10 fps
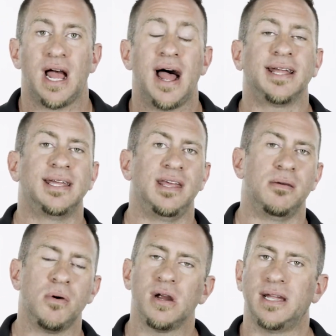I can in
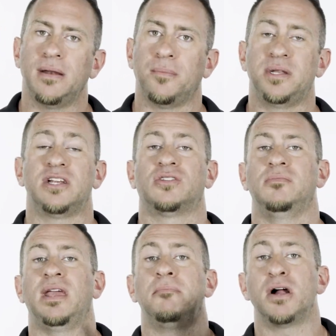the market potentially
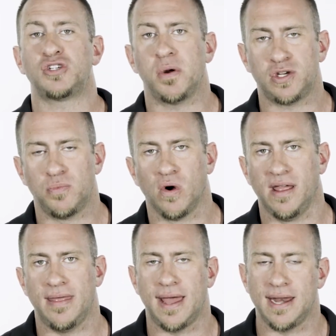make much, much more
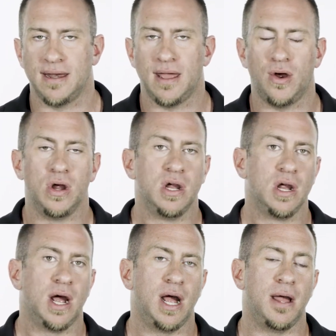than that. Now,
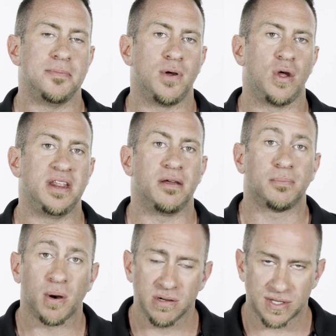on a
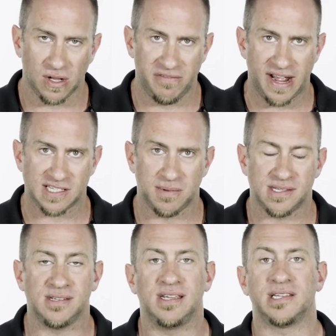personal
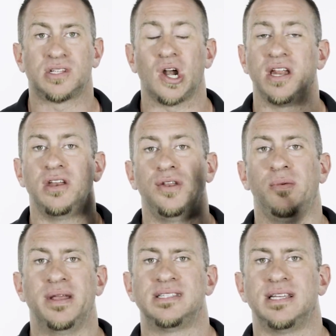investment, so I started a
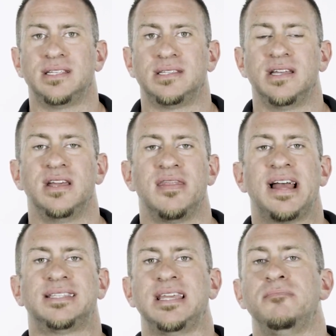new business,
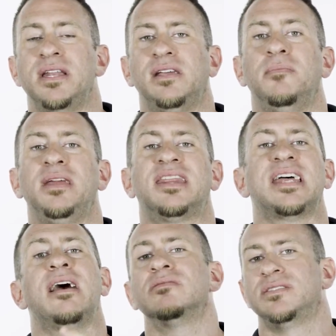that same money could be
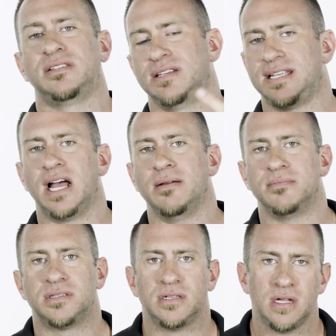thousands of
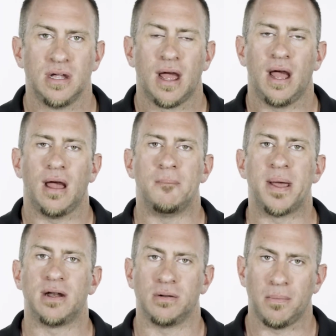times
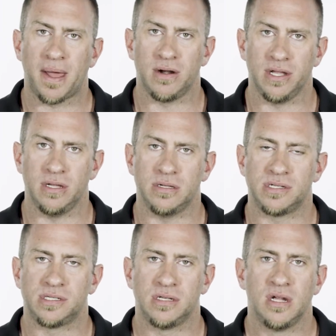better
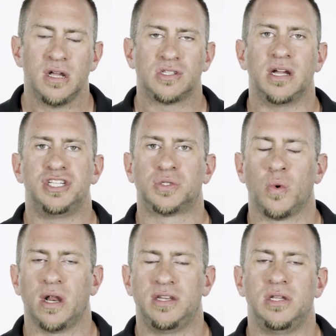used. So I just
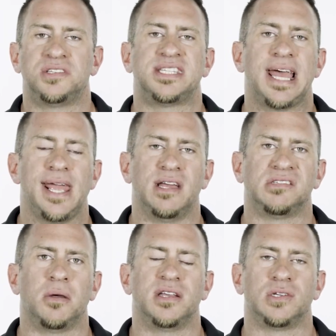wanted to say
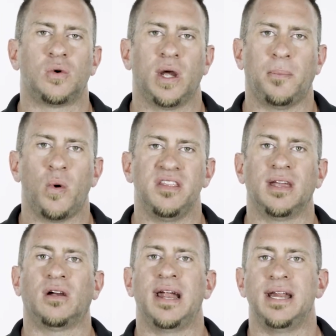as a quick point
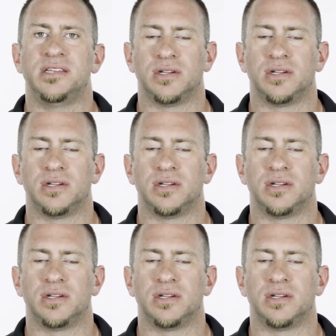that credit is